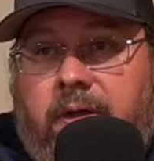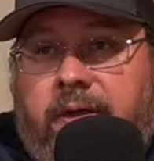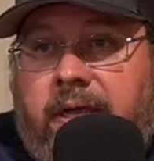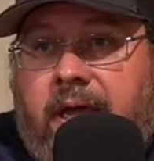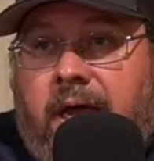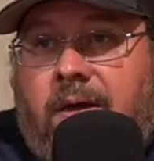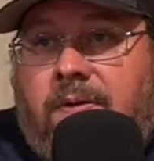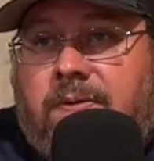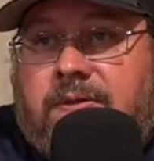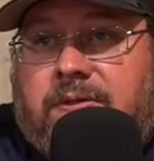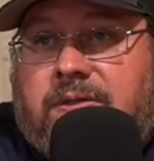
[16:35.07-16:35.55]

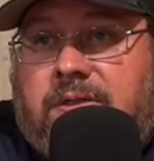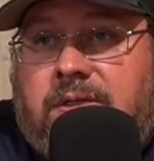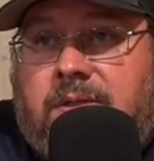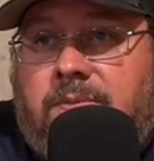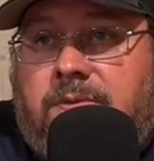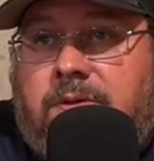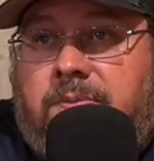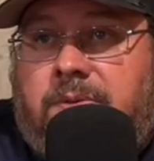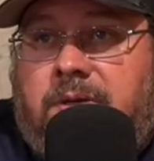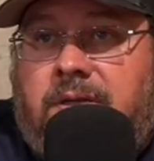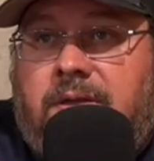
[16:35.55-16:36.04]
accounts
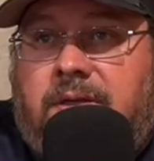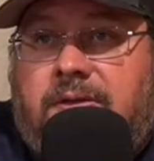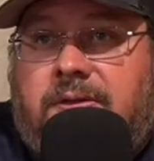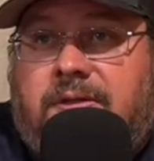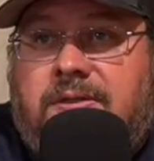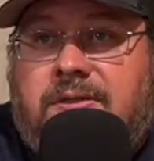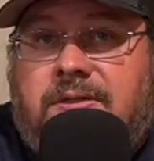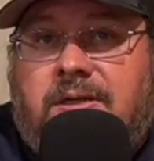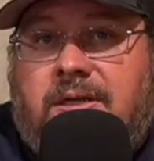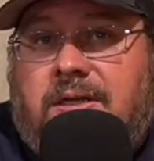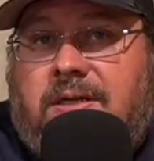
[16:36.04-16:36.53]
seem to be that
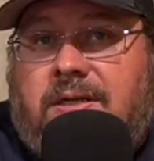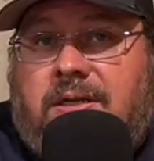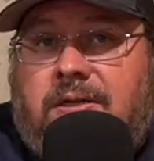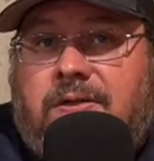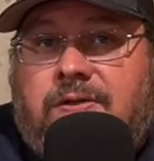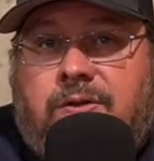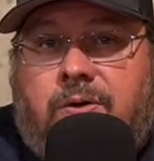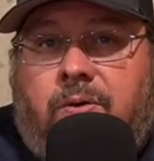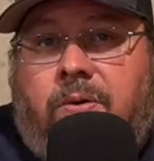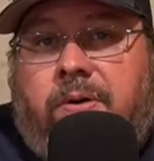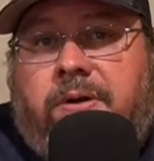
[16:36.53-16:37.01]
this kid
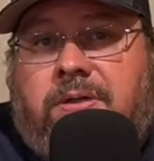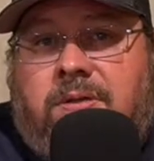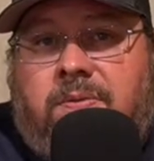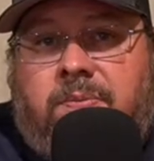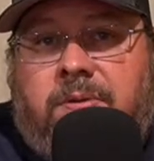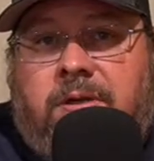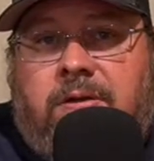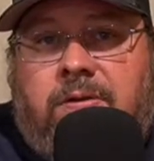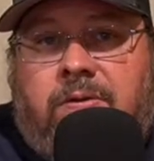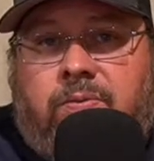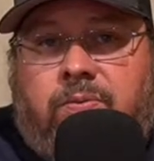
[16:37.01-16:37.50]
is going to
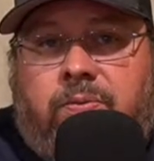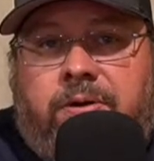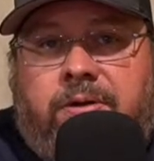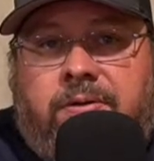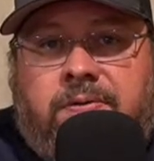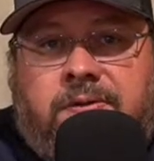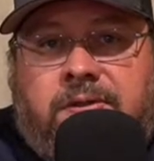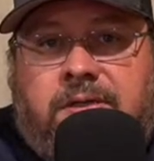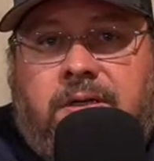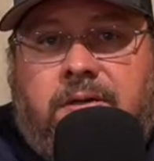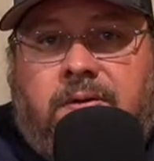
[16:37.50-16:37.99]
be the
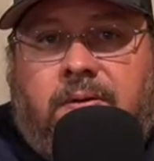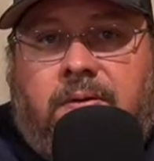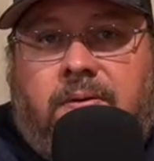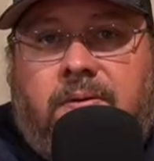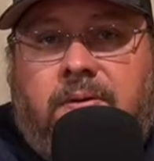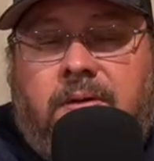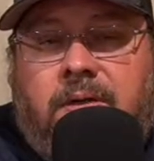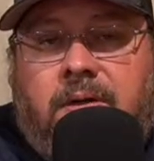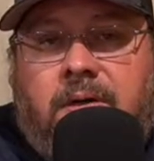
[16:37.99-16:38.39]
real deal.